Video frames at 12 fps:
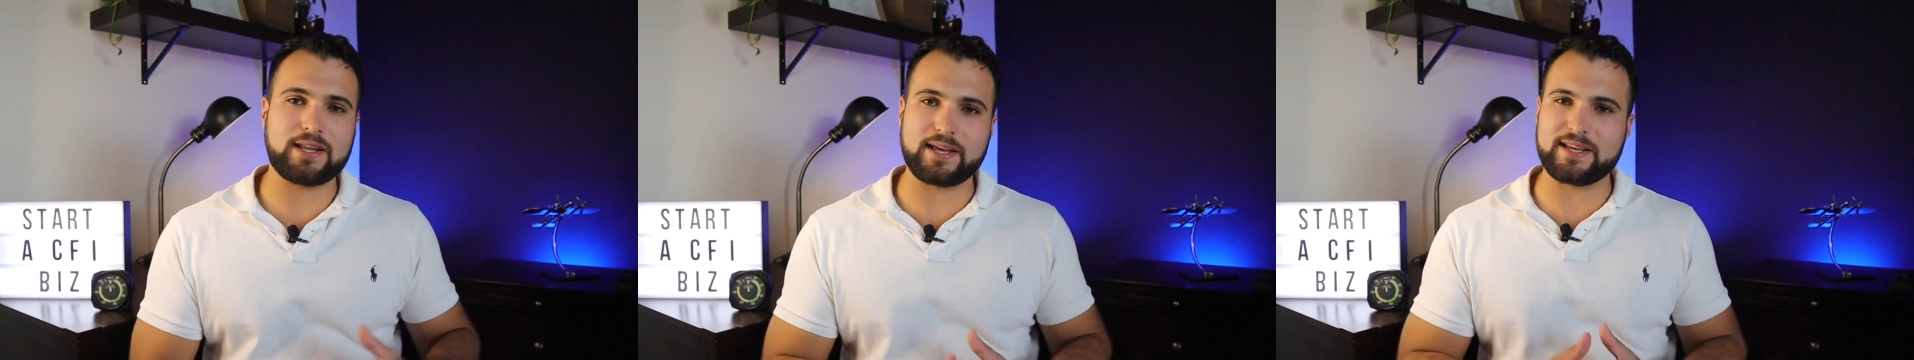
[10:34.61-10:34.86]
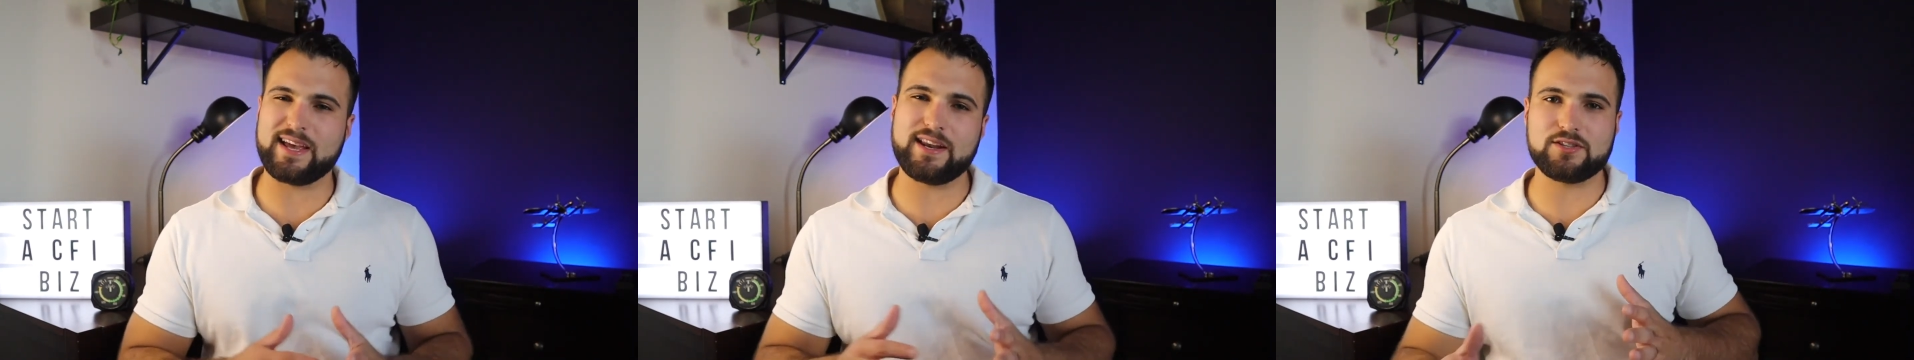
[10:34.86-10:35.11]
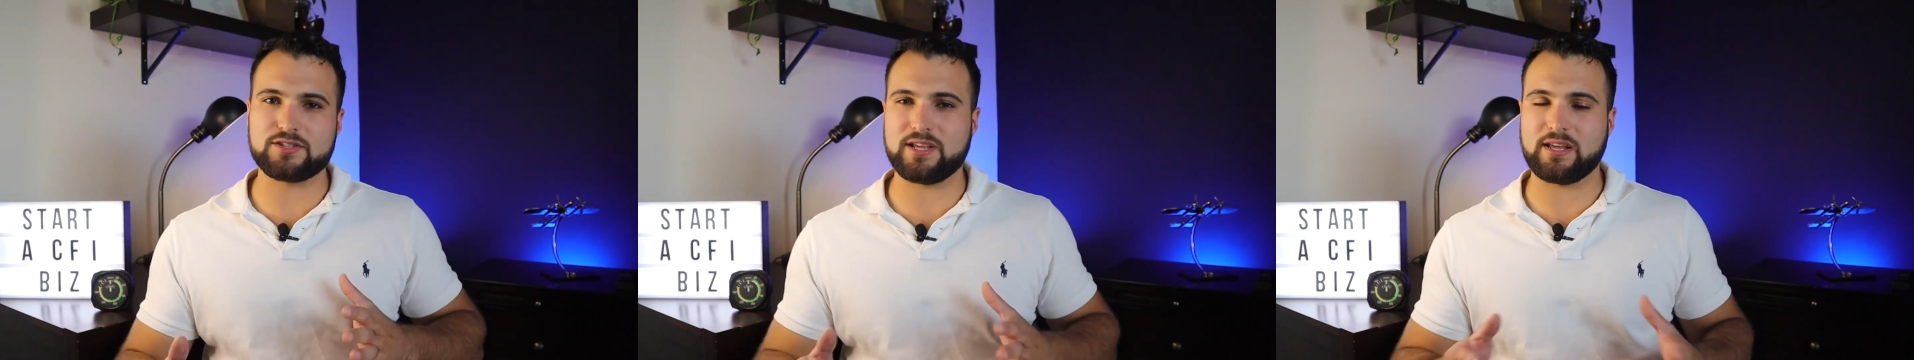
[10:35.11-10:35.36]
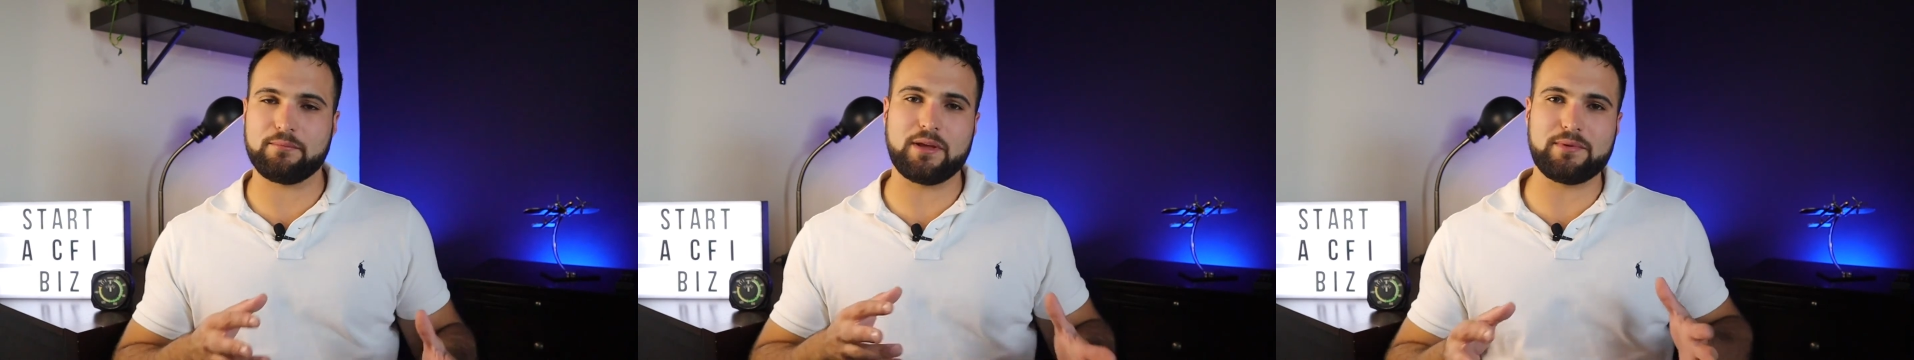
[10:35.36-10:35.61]
like get into
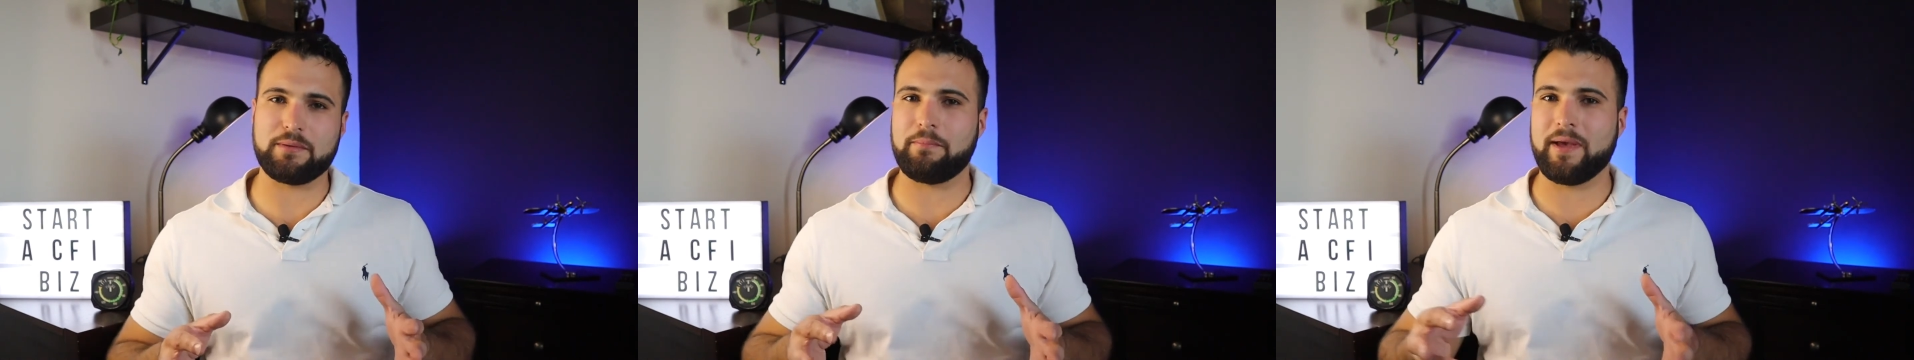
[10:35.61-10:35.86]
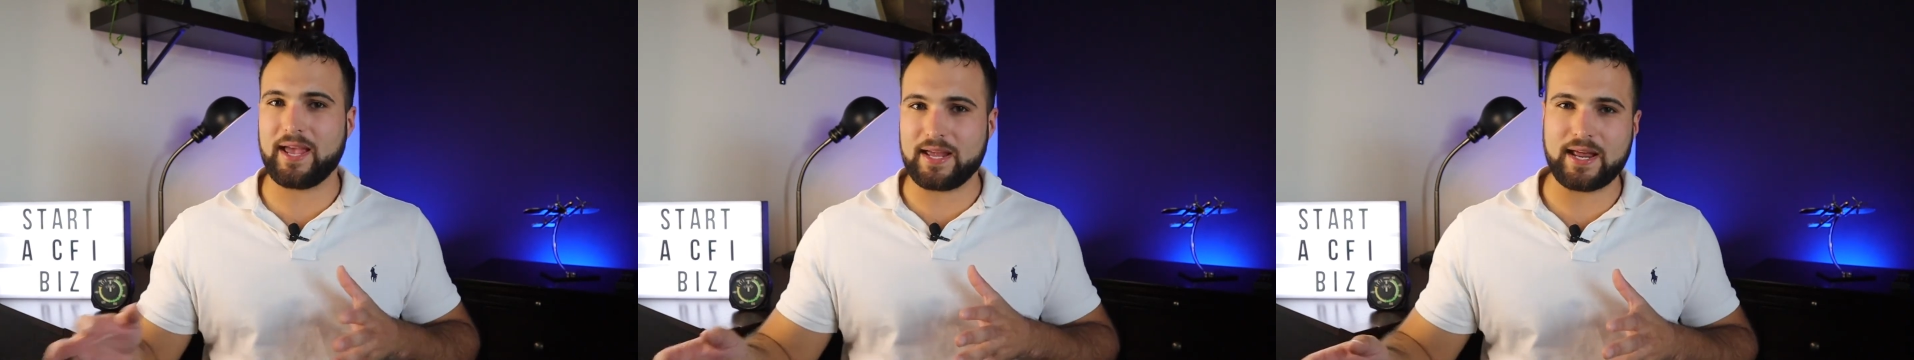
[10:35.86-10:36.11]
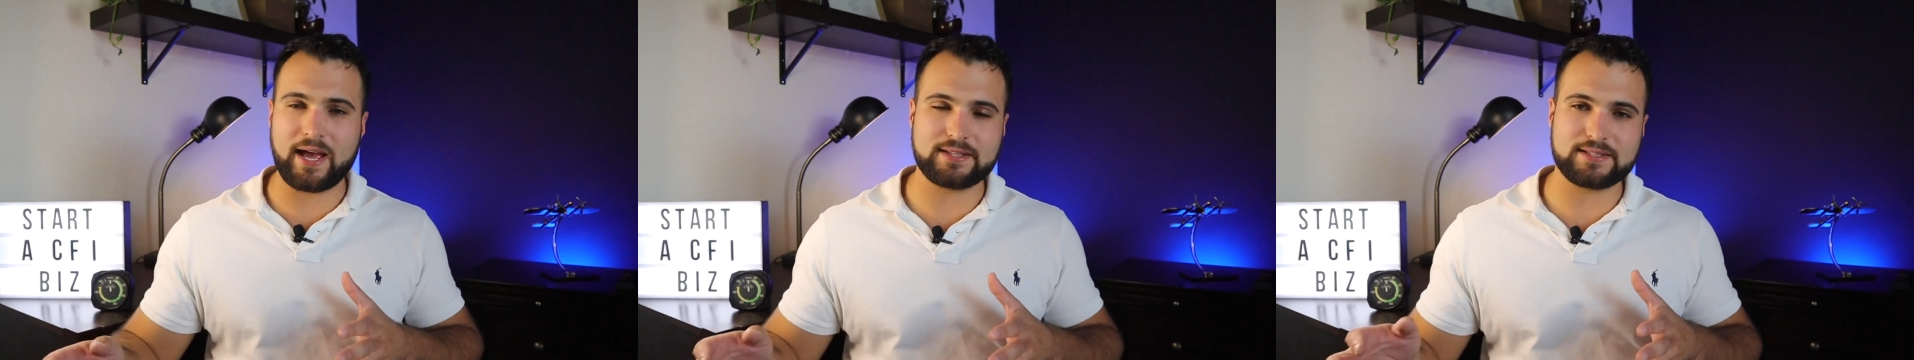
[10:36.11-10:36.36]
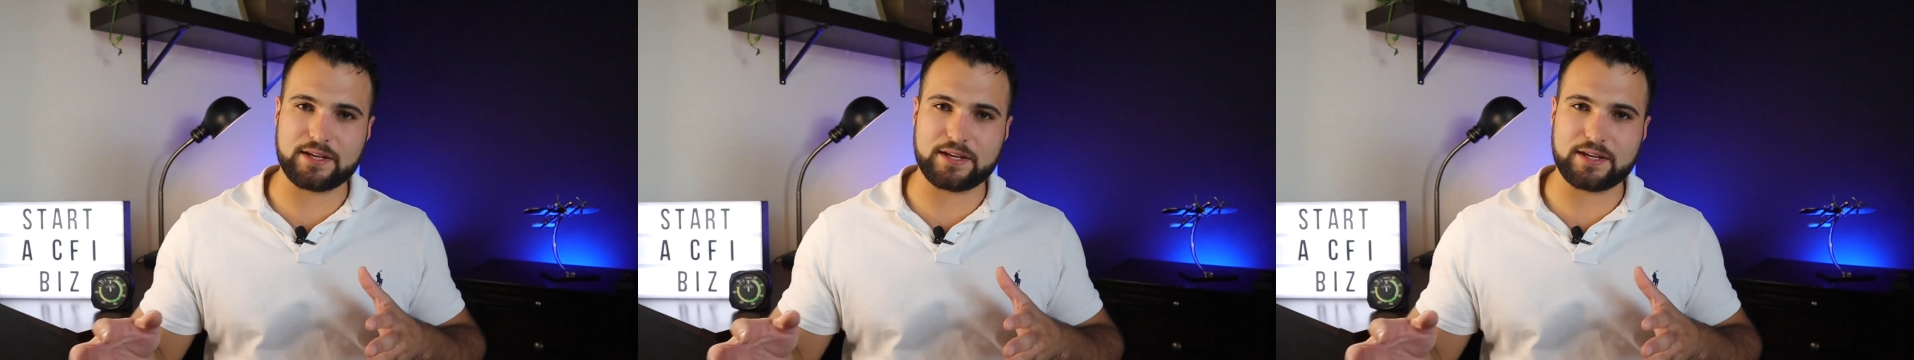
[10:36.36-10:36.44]
like maybe paid ads,